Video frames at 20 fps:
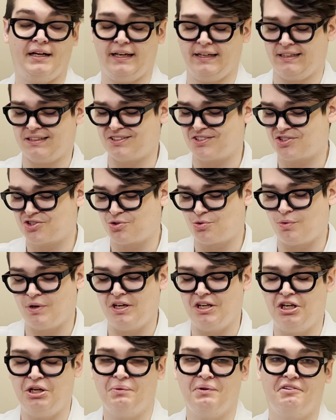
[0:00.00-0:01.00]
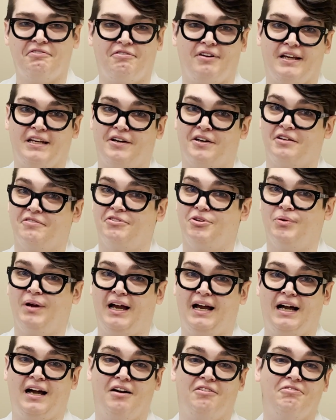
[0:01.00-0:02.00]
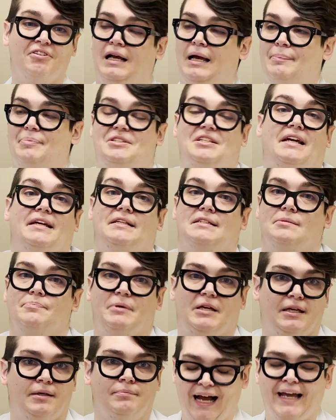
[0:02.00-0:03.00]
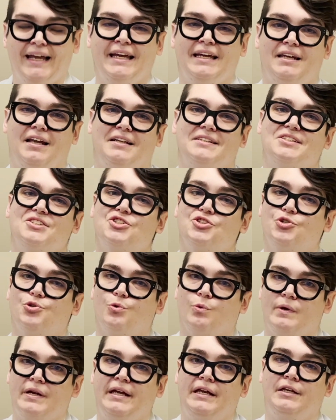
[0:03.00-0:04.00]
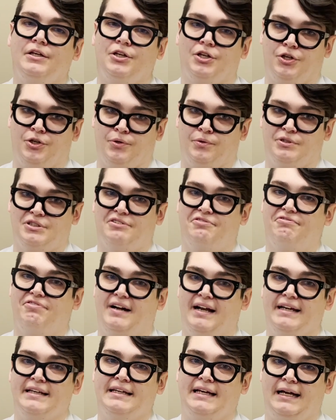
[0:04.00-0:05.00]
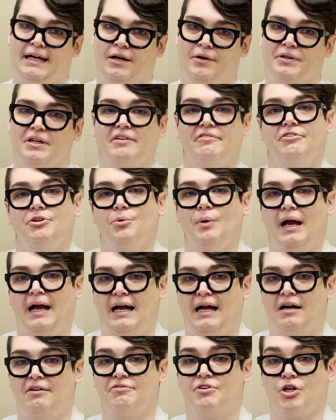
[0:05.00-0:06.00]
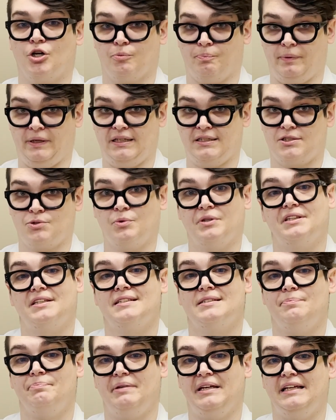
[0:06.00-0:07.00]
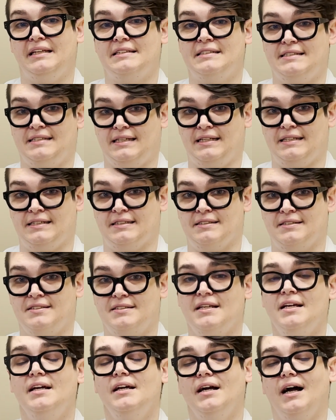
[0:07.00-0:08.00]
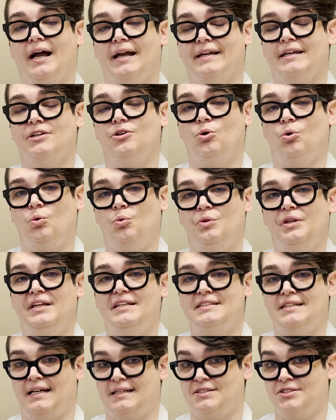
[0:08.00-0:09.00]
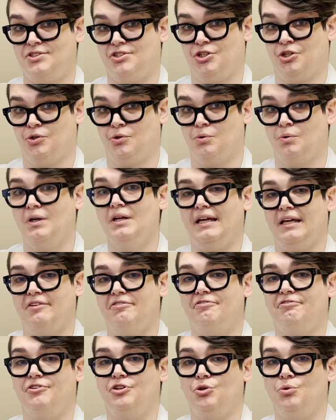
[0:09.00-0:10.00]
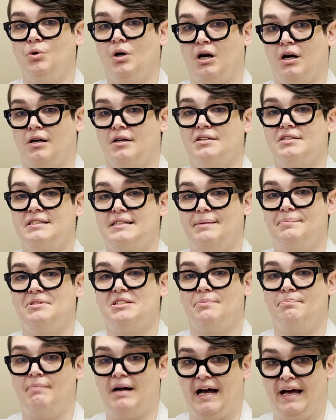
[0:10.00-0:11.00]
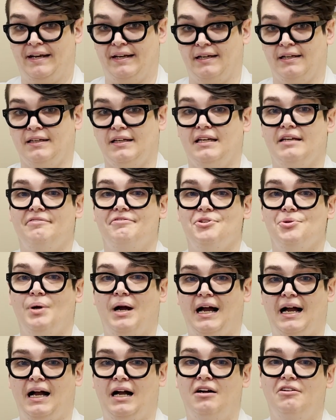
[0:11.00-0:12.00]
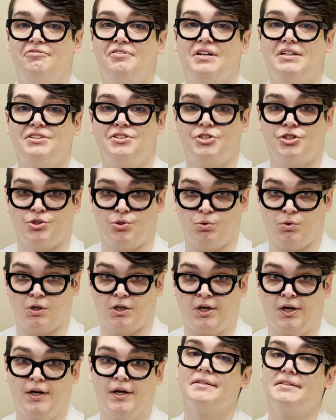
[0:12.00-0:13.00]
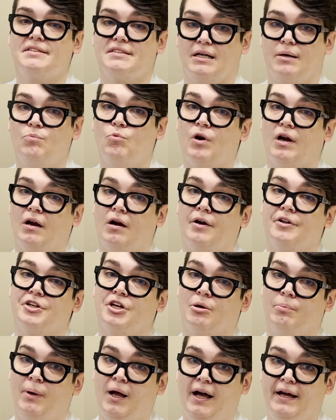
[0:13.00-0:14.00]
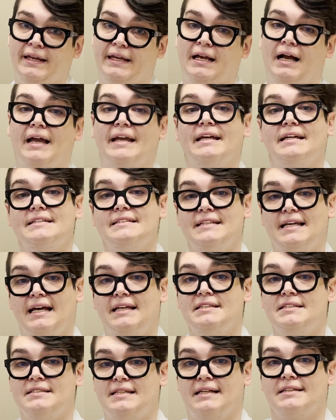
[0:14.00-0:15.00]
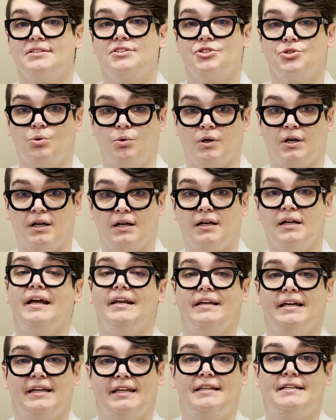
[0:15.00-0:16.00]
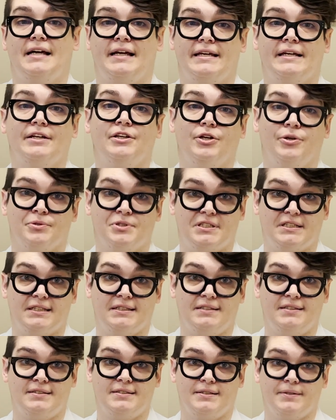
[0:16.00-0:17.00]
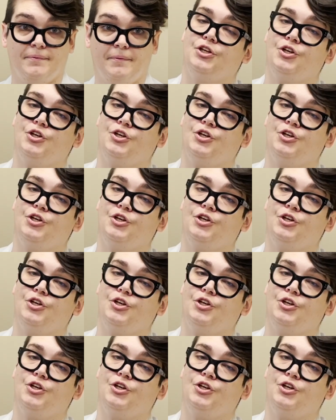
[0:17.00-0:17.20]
I can screen you and find out if you have hepatitis B. I cannot screen you to find out if you have herpes. What this means is I can only test you if you are symptomatic. If you have a sore somewhere on your body, I can test that sore and get a diagnosis.